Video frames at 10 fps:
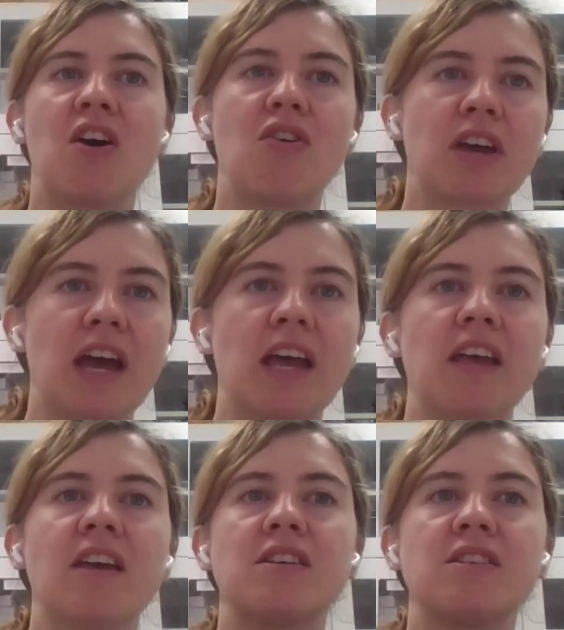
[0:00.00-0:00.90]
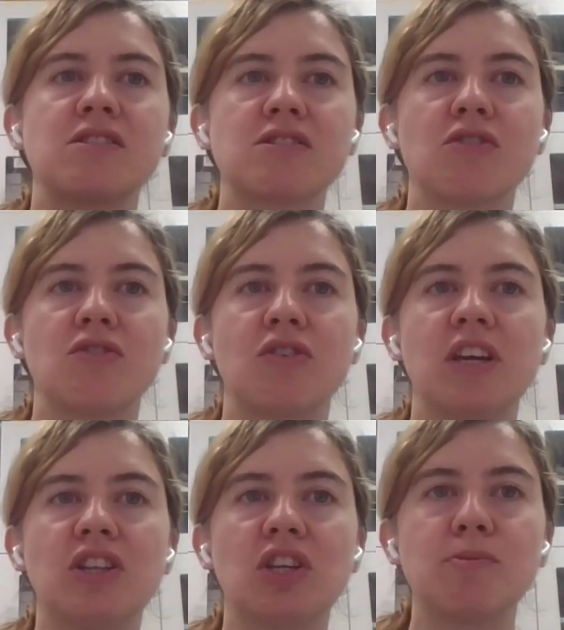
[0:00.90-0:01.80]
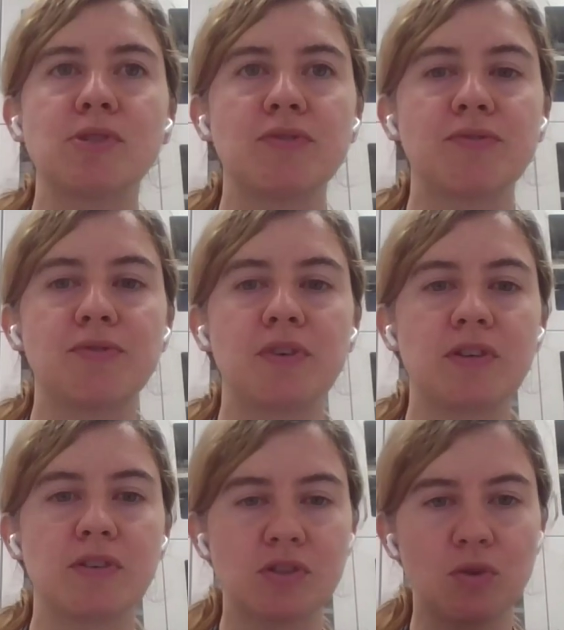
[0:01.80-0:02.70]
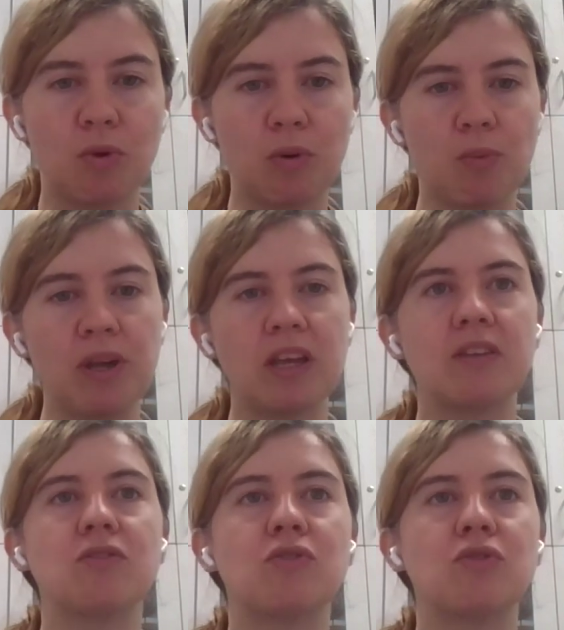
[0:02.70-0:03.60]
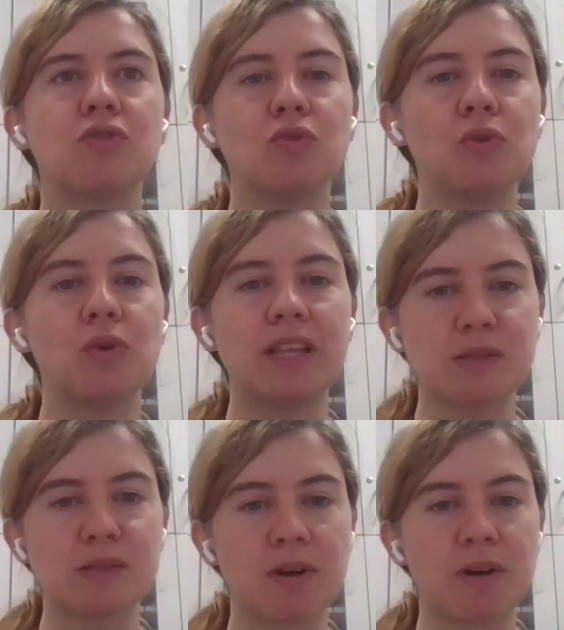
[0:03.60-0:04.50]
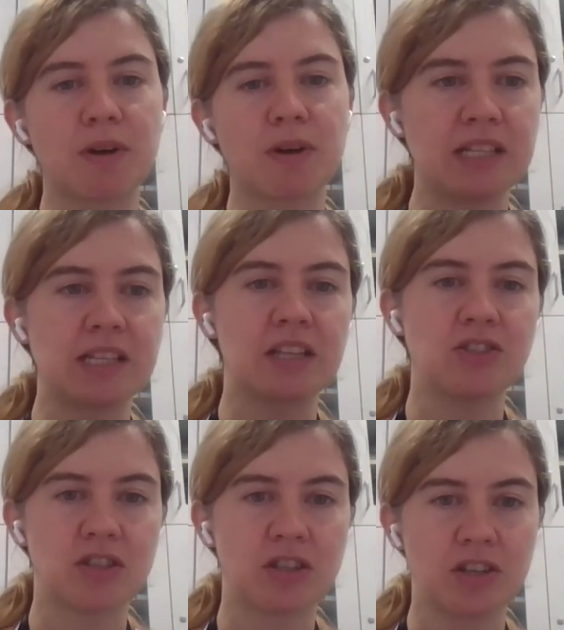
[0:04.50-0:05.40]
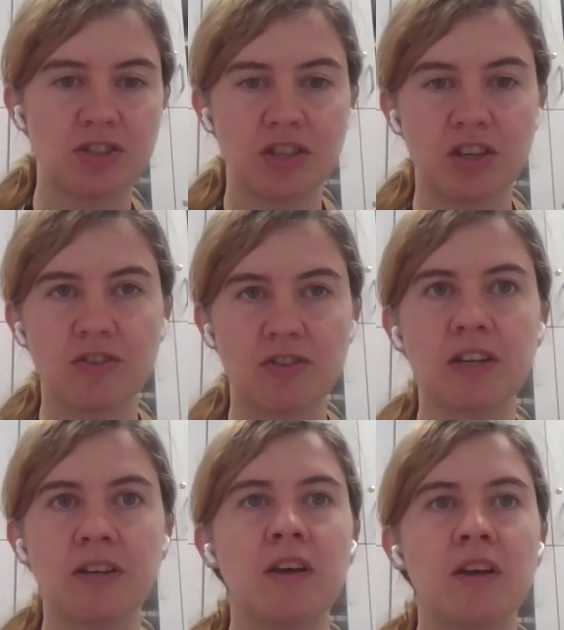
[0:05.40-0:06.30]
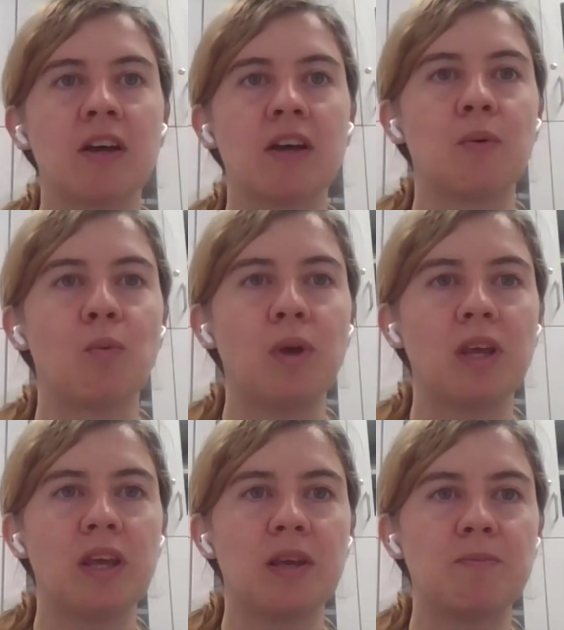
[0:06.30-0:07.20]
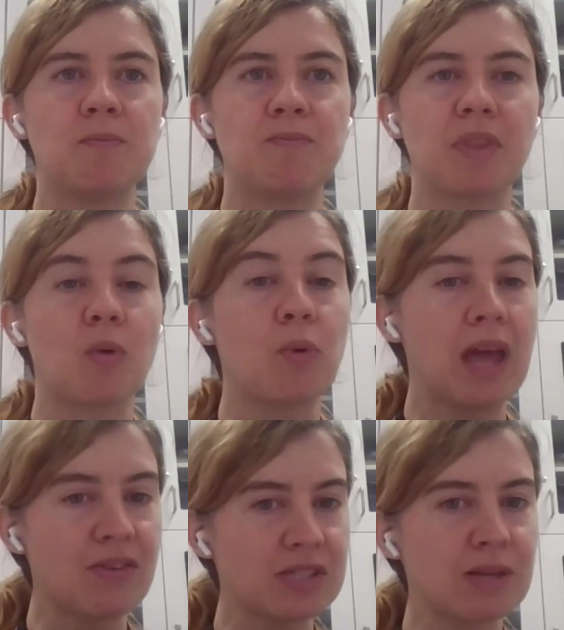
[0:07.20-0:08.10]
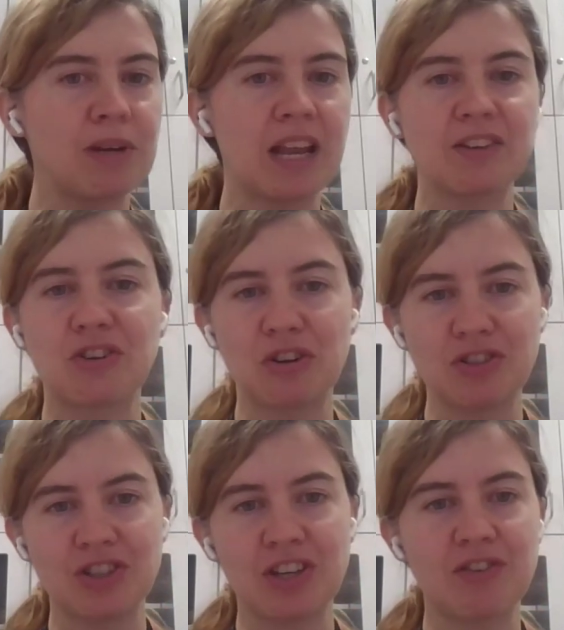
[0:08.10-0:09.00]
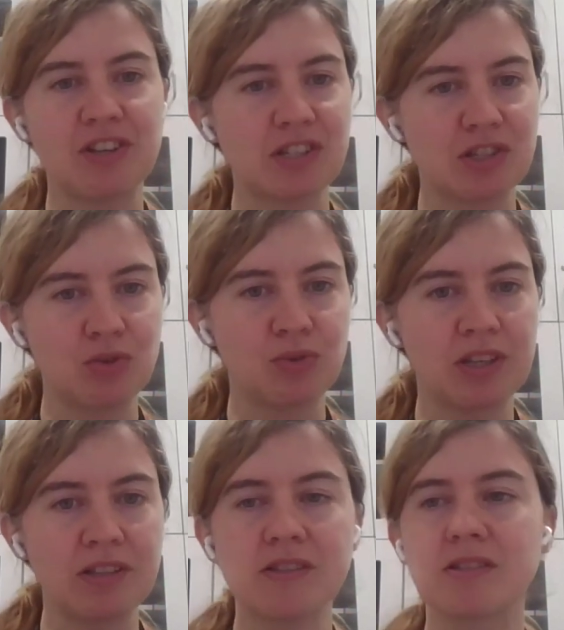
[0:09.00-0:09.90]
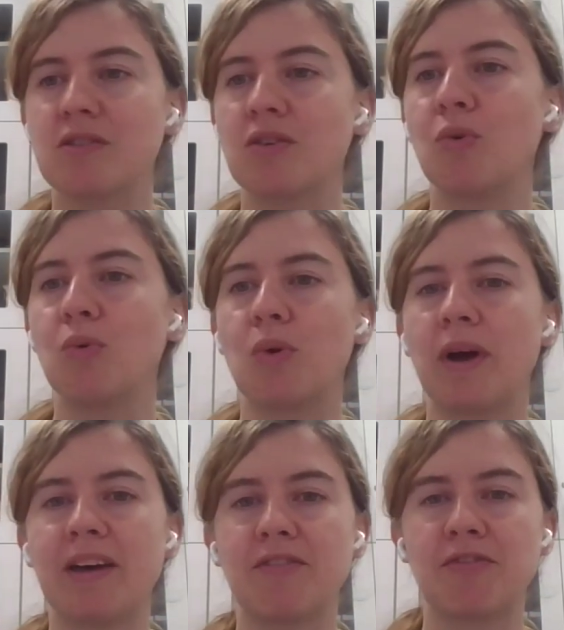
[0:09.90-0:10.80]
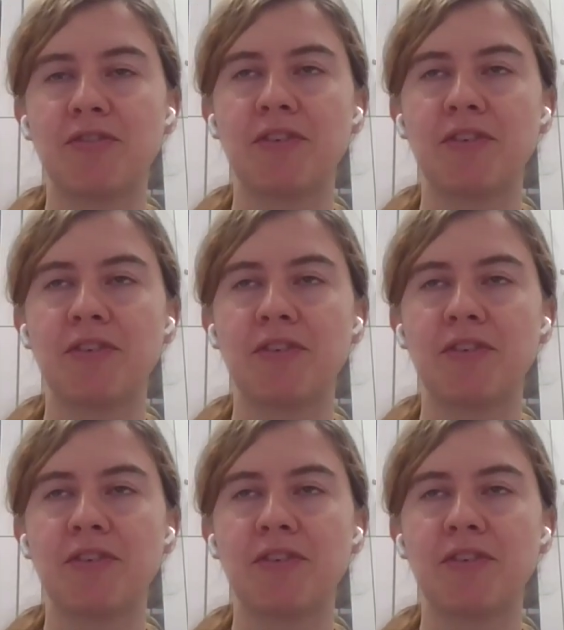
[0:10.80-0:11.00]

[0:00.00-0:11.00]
Okay, so in terms of, so what we do at Smart Buildings and Digital Engineering, we have some electrical engineering students who have